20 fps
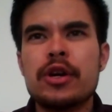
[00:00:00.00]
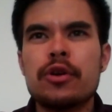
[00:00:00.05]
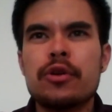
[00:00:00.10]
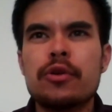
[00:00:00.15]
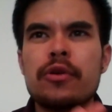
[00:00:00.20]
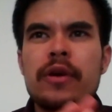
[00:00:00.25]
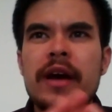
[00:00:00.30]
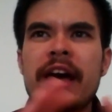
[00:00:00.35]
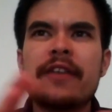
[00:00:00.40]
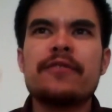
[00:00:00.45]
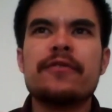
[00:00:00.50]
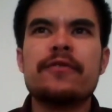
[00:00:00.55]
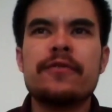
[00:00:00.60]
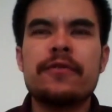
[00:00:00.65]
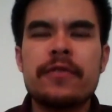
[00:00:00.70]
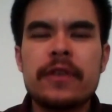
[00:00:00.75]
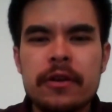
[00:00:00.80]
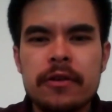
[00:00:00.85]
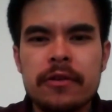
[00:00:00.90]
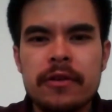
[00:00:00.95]
who haven't
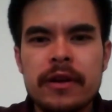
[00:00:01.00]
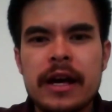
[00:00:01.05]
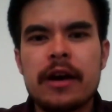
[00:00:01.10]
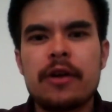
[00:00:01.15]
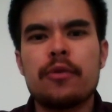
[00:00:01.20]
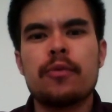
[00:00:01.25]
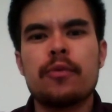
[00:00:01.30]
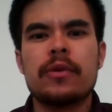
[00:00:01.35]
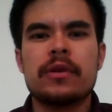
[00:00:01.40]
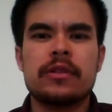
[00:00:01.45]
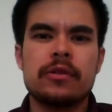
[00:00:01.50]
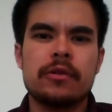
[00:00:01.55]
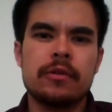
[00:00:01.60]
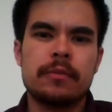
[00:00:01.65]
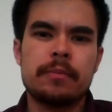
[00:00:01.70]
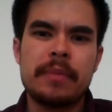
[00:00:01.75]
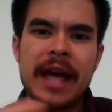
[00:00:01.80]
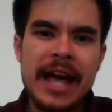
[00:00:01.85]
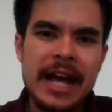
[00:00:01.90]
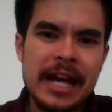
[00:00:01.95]
figured out what their
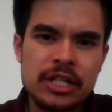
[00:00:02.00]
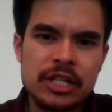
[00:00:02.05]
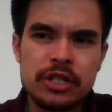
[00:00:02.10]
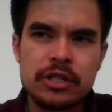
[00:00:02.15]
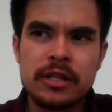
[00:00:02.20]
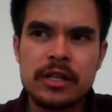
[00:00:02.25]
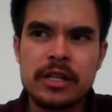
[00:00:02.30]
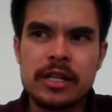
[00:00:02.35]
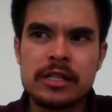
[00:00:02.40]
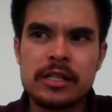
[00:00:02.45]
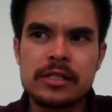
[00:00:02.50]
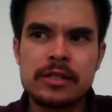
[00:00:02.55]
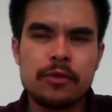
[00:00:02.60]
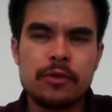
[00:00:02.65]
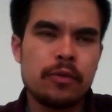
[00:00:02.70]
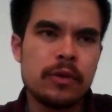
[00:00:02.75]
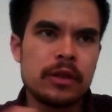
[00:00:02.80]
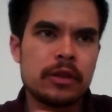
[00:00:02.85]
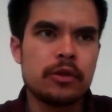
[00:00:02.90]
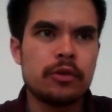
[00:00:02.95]
passion is
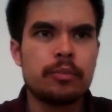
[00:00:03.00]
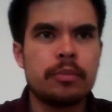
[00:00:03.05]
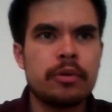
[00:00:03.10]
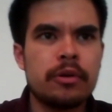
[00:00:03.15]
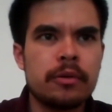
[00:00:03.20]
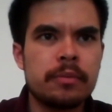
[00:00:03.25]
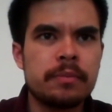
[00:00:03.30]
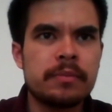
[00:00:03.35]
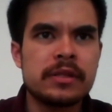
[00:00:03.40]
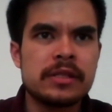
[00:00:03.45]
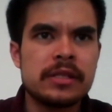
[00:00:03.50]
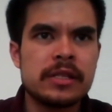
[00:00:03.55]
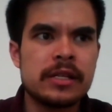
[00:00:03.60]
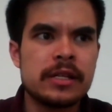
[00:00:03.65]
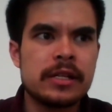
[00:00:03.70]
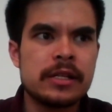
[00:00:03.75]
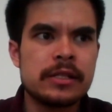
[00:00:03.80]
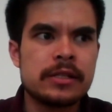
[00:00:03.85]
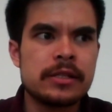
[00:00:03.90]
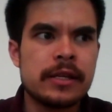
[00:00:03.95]
and what their purpose
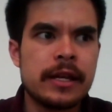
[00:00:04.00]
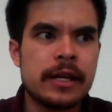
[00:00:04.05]
is,